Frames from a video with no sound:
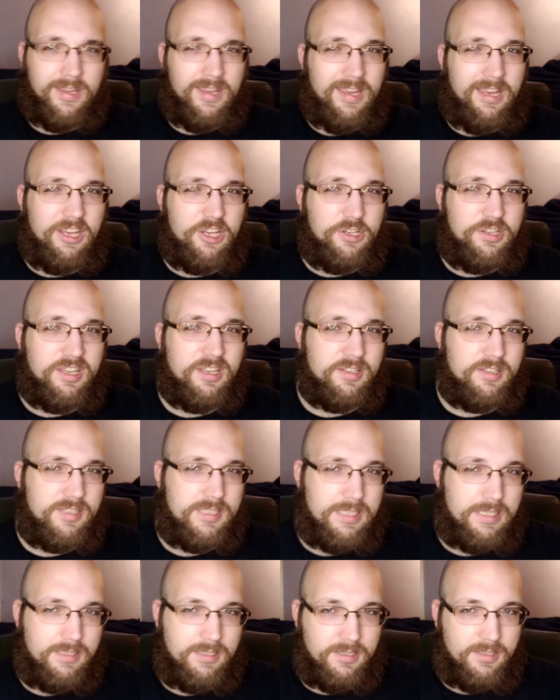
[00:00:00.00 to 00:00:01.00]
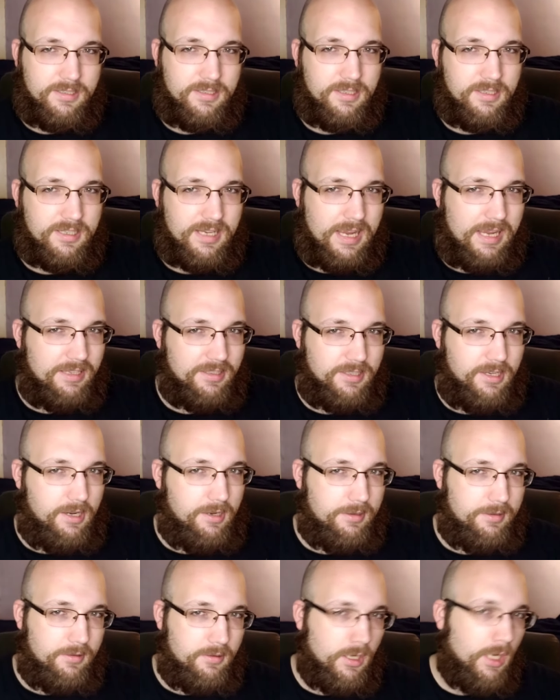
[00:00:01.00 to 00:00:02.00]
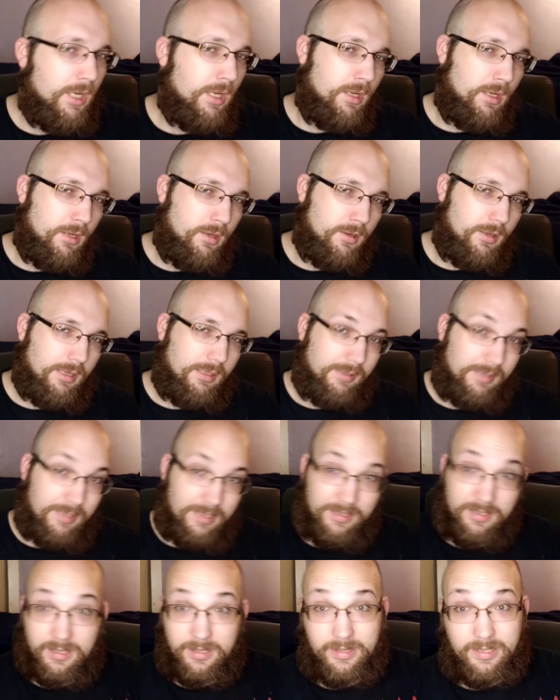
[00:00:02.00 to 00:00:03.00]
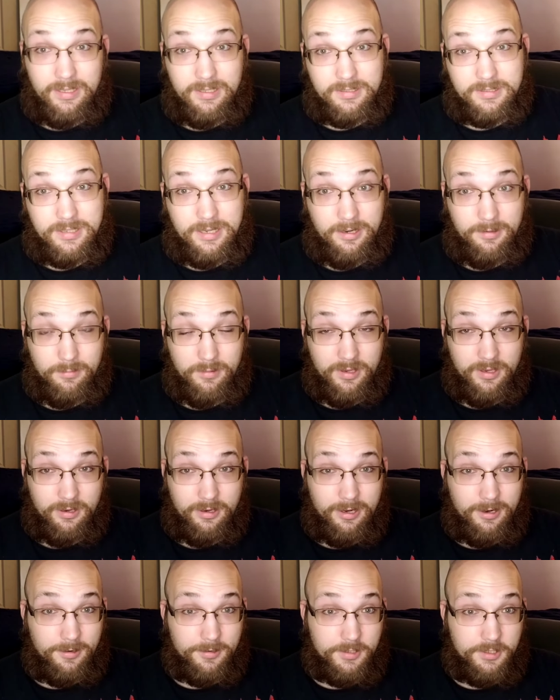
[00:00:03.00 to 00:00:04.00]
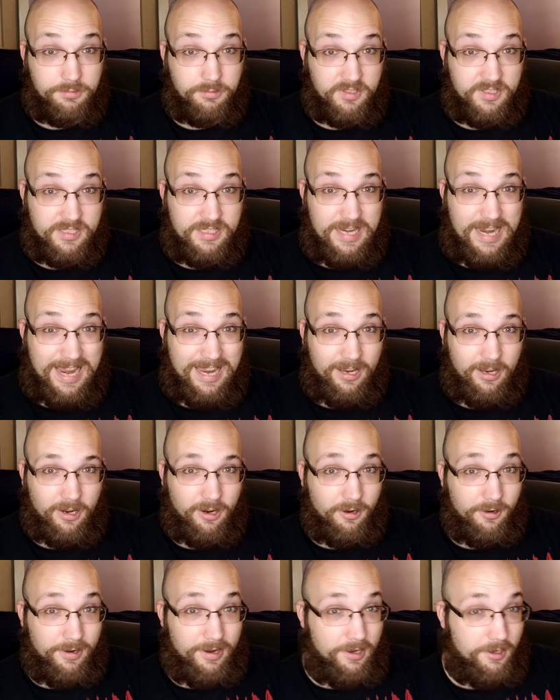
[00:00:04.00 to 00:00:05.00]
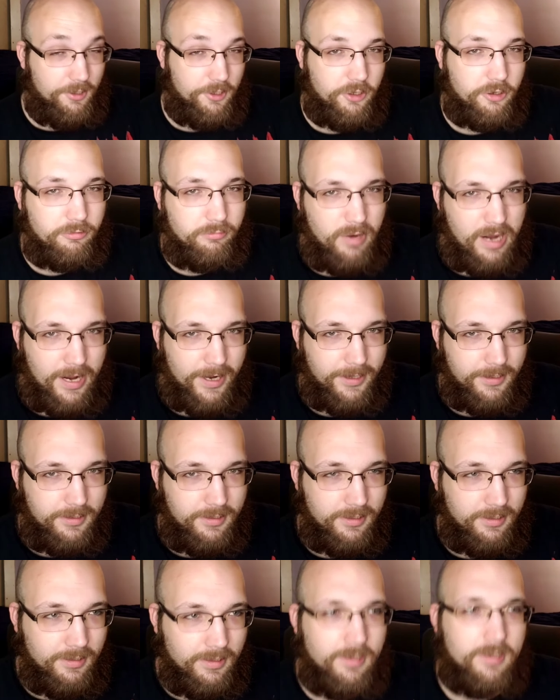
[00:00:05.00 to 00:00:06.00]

inconsistencies, as in a lot of the things characters would say are incorrect.